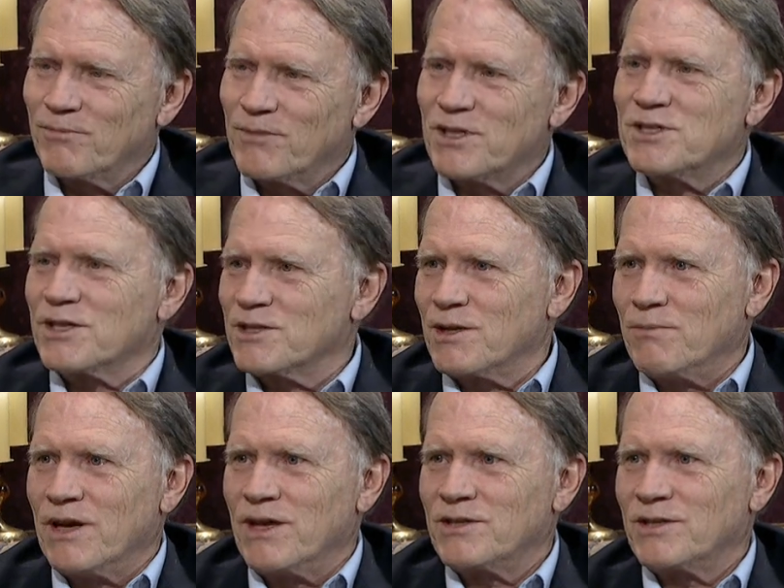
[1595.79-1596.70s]
It's just
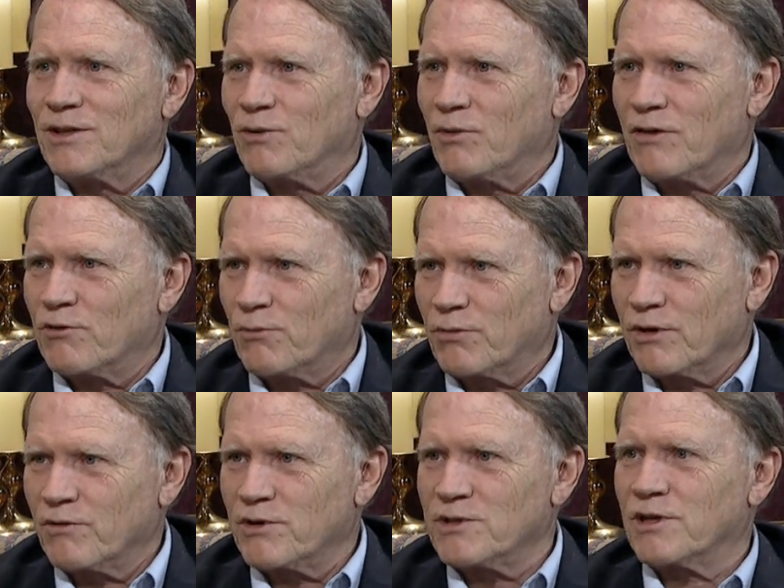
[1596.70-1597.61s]
amazing that we have the
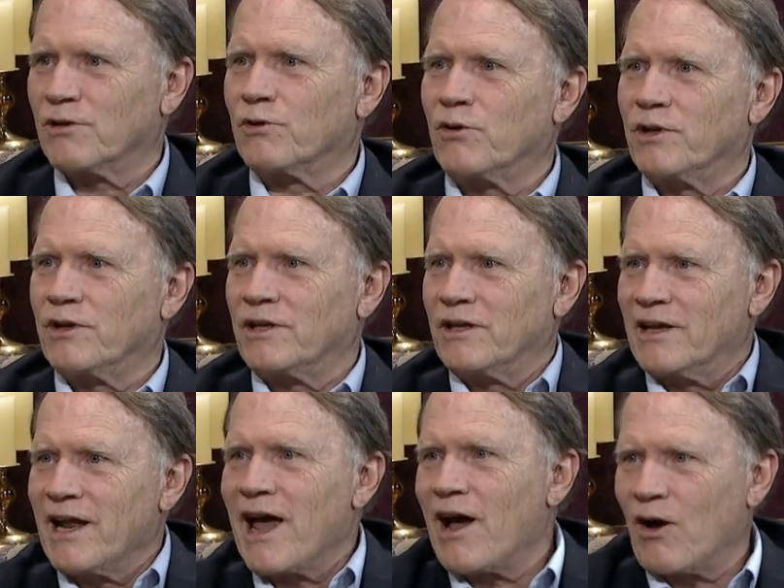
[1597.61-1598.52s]
privilege to learn
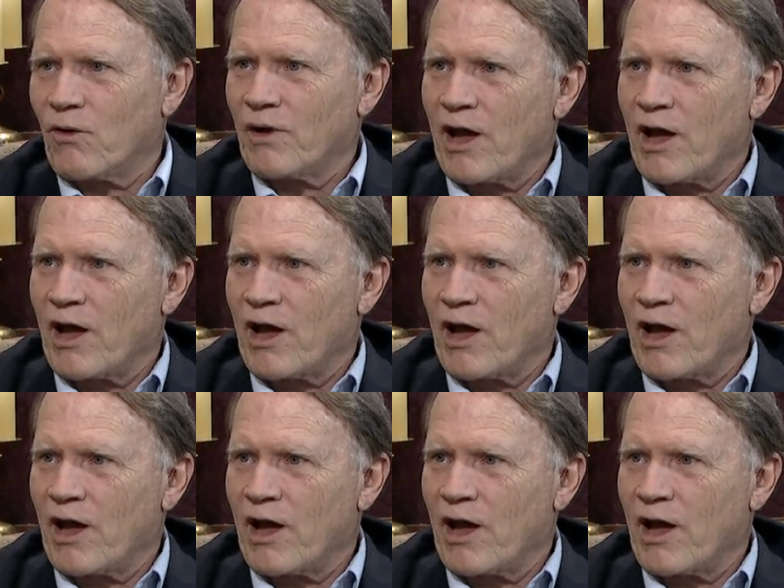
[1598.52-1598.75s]
now